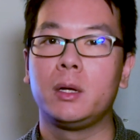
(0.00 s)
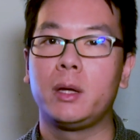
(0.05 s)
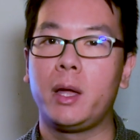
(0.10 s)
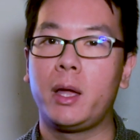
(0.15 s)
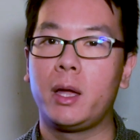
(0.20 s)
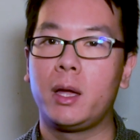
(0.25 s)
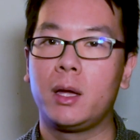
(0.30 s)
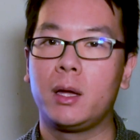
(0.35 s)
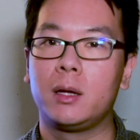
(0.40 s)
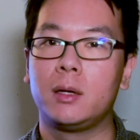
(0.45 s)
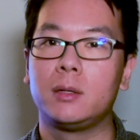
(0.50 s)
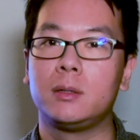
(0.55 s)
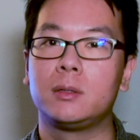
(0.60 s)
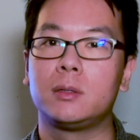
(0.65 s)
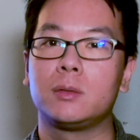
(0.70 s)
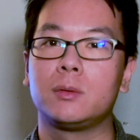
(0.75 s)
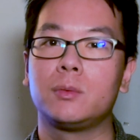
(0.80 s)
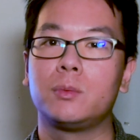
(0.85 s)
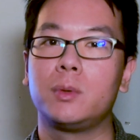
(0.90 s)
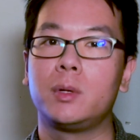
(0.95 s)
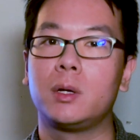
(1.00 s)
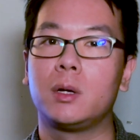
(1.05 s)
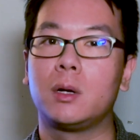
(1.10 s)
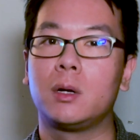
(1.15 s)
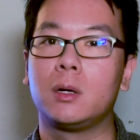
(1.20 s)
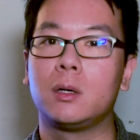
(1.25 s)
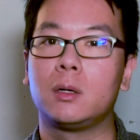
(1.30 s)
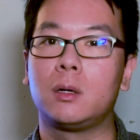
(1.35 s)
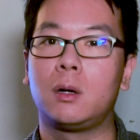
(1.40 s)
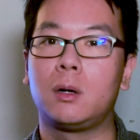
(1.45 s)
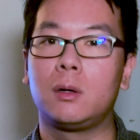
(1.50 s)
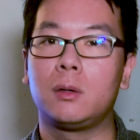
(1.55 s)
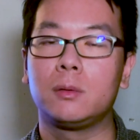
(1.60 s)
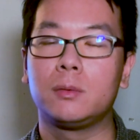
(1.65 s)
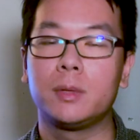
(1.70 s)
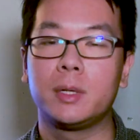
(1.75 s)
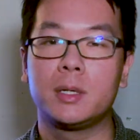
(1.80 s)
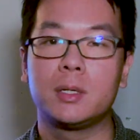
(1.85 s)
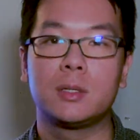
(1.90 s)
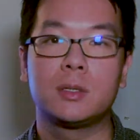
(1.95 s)
and we are
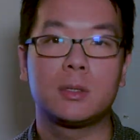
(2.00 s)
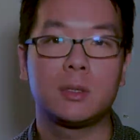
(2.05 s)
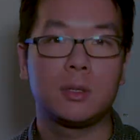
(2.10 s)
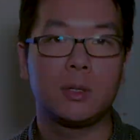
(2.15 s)
always